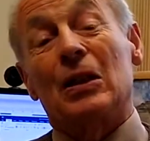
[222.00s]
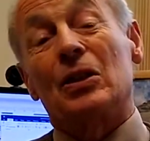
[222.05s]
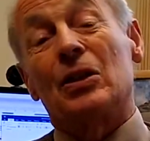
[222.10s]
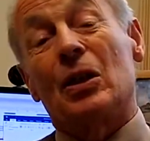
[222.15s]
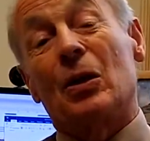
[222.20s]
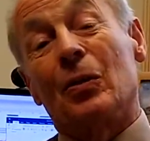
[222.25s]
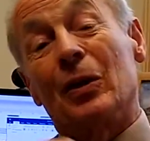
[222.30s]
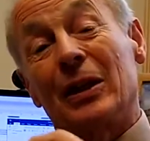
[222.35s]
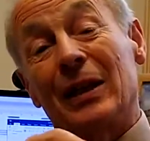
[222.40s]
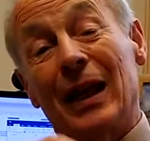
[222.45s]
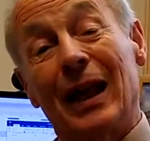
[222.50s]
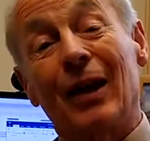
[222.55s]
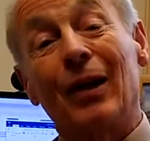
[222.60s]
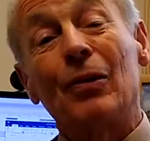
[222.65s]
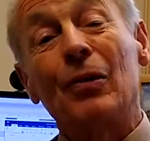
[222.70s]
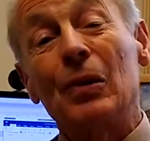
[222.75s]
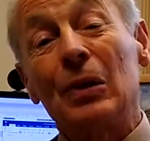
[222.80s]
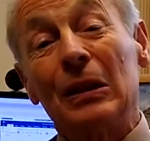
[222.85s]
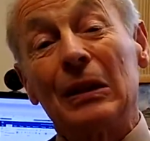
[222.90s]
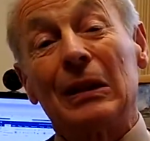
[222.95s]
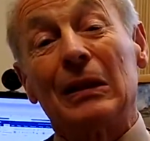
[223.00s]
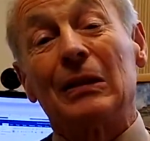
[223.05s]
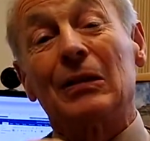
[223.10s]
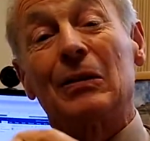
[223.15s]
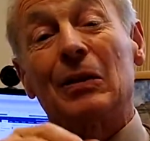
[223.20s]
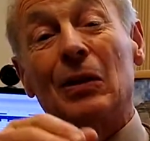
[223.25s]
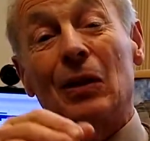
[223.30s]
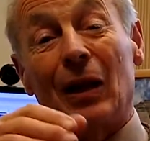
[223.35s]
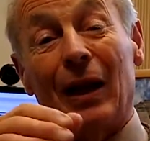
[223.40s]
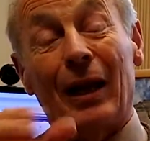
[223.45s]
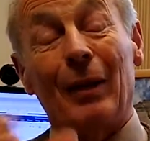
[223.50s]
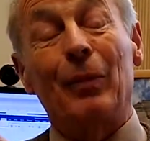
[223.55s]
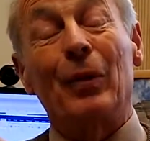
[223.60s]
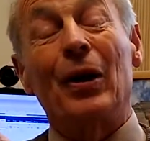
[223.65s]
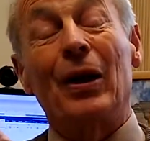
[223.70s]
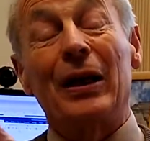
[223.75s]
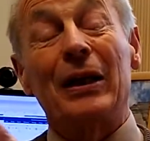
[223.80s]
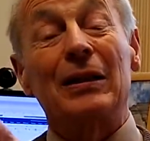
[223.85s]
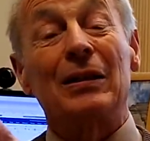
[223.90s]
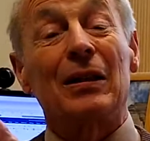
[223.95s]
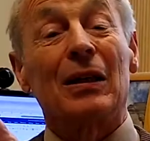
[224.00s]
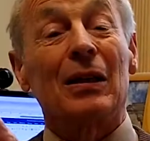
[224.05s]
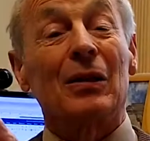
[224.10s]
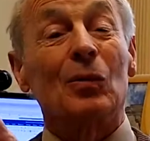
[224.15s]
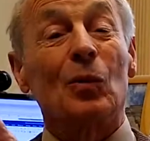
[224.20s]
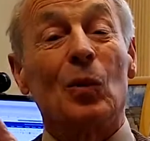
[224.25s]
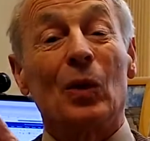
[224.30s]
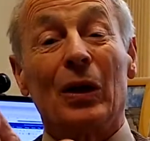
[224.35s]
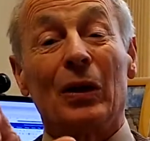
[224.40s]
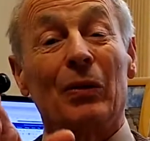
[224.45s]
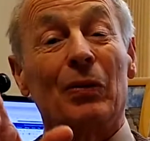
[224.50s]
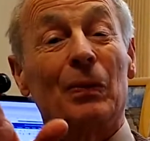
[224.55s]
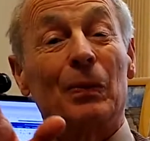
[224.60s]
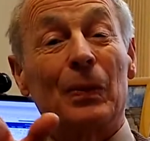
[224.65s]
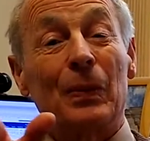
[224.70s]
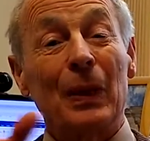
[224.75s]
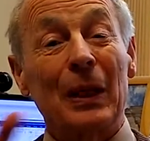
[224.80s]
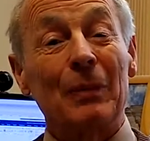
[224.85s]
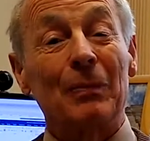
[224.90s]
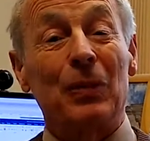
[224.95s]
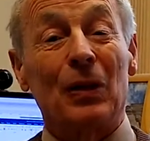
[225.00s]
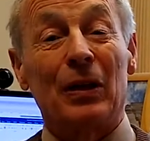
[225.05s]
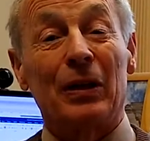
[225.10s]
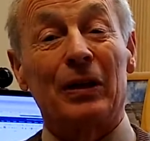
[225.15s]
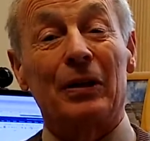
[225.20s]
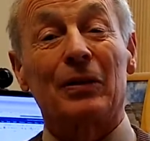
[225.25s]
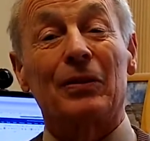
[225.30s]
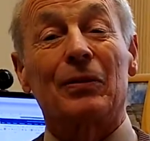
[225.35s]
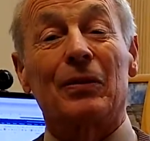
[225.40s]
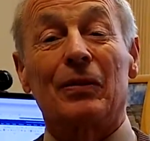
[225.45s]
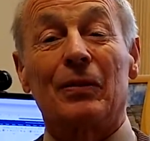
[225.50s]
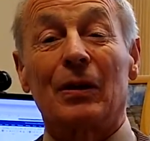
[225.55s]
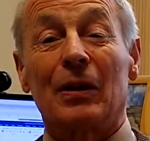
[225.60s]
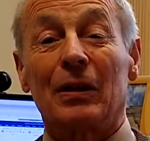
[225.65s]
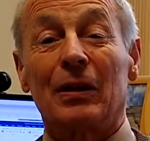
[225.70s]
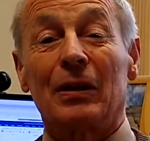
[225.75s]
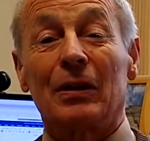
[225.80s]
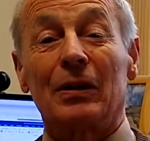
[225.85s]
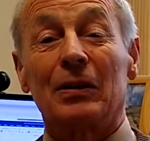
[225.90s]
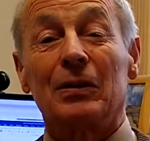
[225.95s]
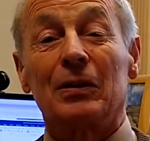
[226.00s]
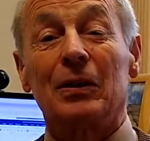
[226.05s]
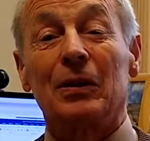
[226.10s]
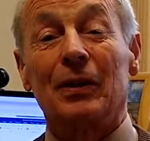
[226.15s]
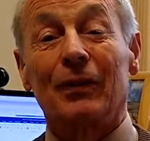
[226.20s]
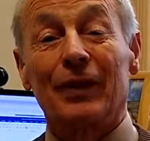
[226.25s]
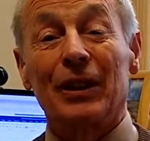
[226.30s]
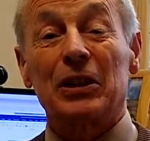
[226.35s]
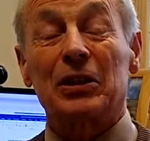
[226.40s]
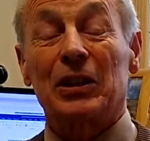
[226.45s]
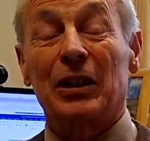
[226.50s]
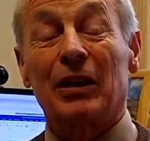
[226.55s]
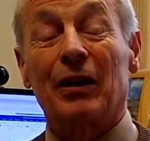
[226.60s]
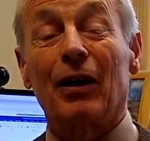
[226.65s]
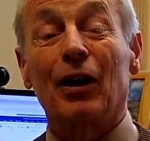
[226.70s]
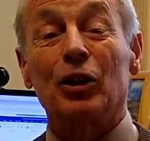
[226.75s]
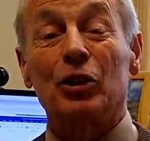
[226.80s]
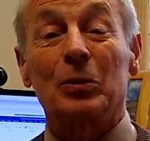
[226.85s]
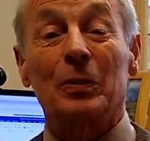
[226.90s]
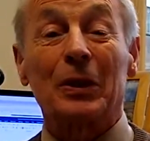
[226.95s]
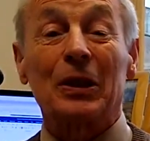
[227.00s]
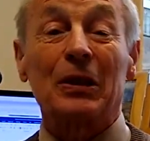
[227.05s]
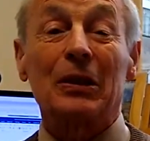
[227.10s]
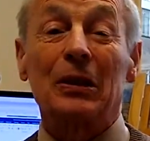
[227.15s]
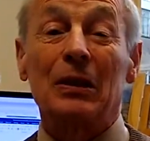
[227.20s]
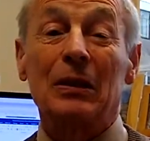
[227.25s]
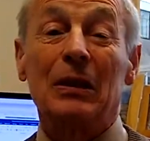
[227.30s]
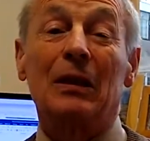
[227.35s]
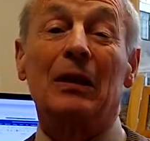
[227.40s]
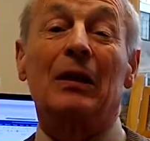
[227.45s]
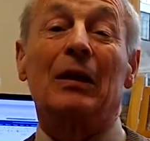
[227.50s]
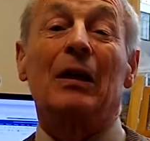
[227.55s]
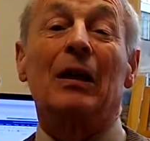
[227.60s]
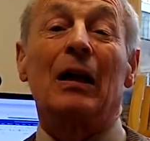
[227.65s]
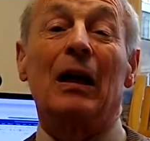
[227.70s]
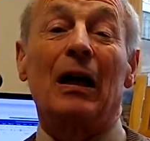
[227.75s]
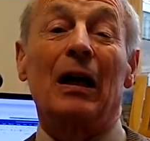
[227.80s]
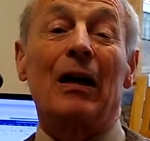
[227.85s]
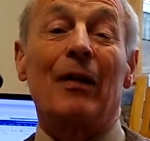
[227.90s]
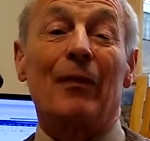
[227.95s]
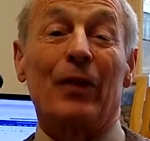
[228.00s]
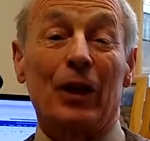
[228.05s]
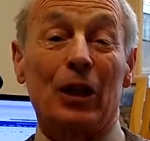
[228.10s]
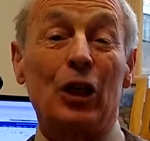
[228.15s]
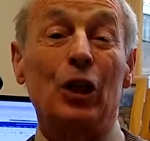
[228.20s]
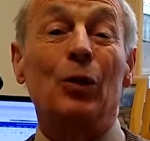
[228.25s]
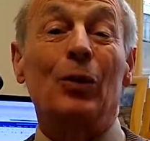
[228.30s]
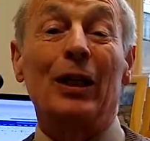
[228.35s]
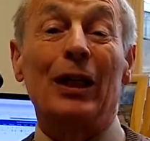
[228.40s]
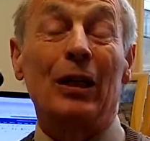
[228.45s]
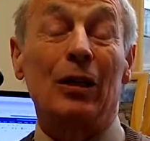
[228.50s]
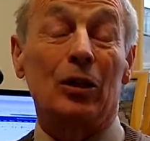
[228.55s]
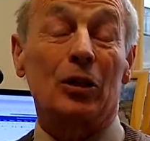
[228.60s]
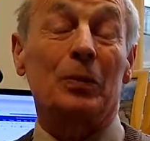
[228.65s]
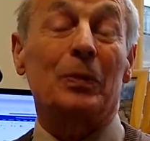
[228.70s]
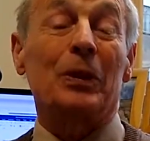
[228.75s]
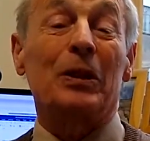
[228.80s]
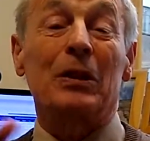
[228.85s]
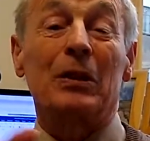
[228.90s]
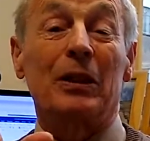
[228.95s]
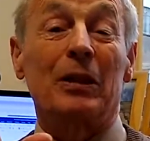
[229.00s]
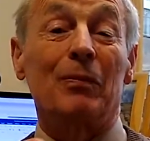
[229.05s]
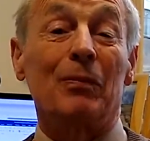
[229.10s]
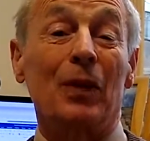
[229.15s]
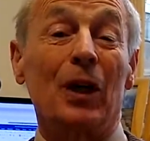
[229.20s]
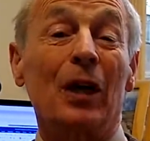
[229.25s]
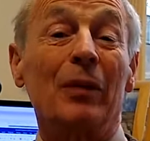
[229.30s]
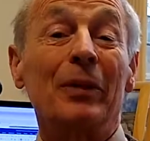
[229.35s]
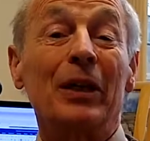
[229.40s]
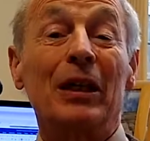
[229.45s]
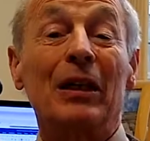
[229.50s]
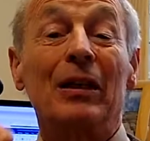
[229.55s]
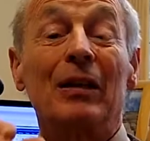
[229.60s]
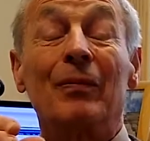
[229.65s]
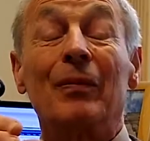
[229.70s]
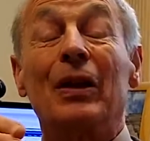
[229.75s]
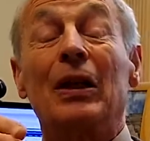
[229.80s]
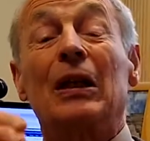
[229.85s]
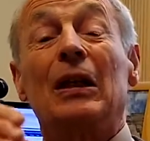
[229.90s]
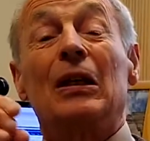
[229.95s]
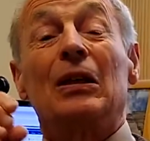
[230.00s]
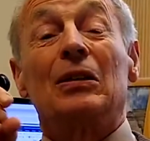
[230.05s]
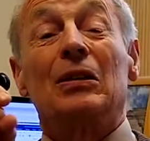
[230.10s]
So we're now collaborating with people at the University Hospital um, the QE Hospital in Birmingham